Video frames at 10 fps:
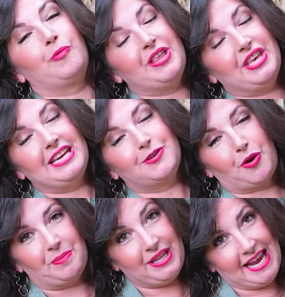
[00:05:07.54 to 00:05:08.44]
with
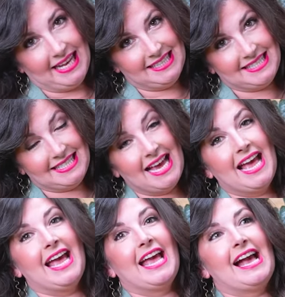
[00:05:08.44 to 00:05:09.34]
indoor plants.
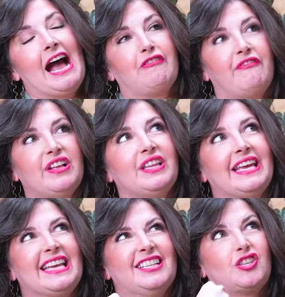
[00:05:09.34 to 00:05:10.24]
I feel
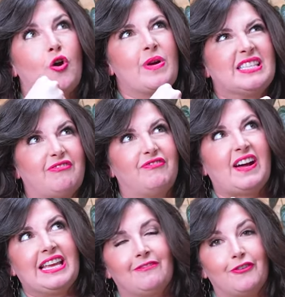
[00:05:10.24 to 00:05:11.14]
like it's always a
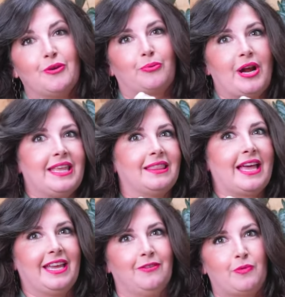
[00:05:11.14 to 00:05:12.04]
fight for the bright
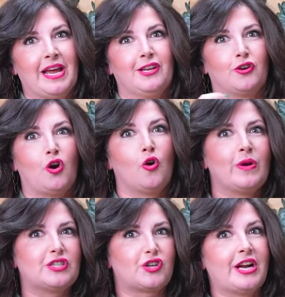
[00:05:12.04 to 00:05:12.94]
light, right? You're
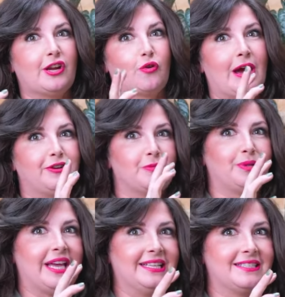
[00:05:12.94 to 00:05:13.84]
always trying to crowd your
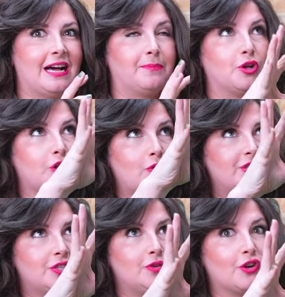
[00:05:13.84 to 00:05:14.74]
plants up
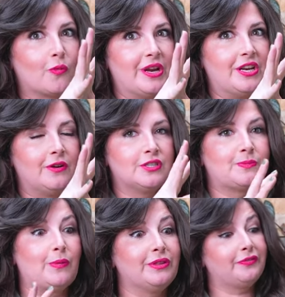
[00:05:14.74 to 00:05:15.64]
close to your windows. But